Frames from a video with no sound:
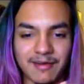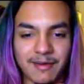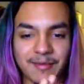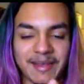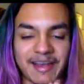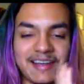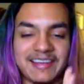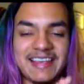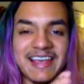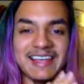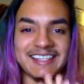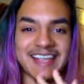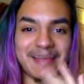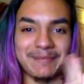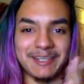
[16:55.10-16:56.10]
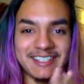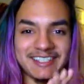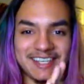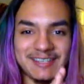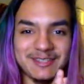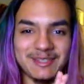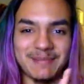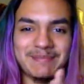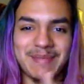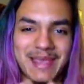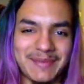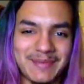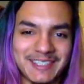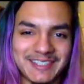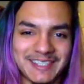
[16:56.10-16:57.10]
Oh my god, yes, I'm gonna send you some
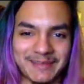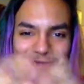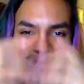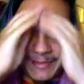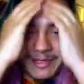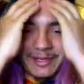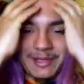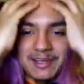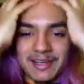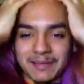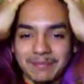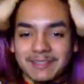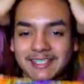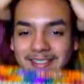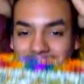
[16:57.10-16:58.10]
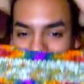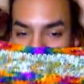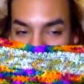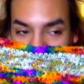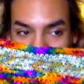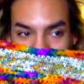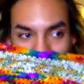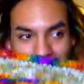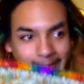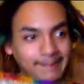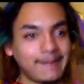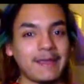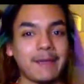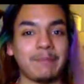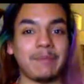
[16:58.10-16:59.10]
baby stuff. I'm gonna look up to see what
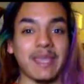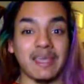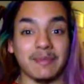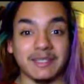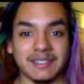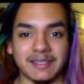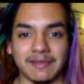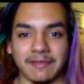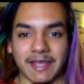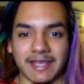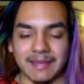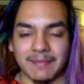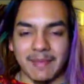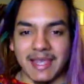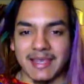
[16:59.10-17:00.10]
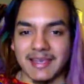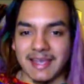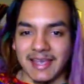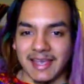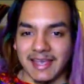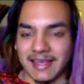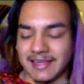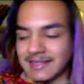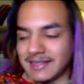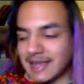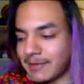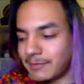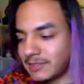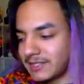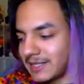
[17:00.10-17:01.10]
baby stuff I can make, and
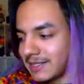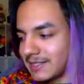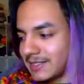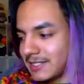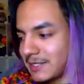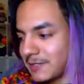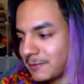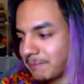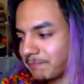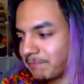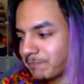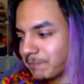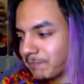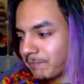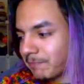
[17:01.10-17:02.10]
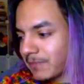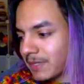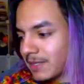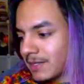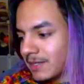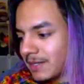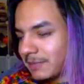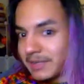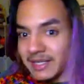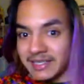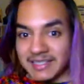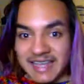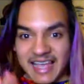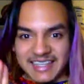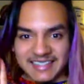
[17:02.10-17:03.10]
I will send it to you. Because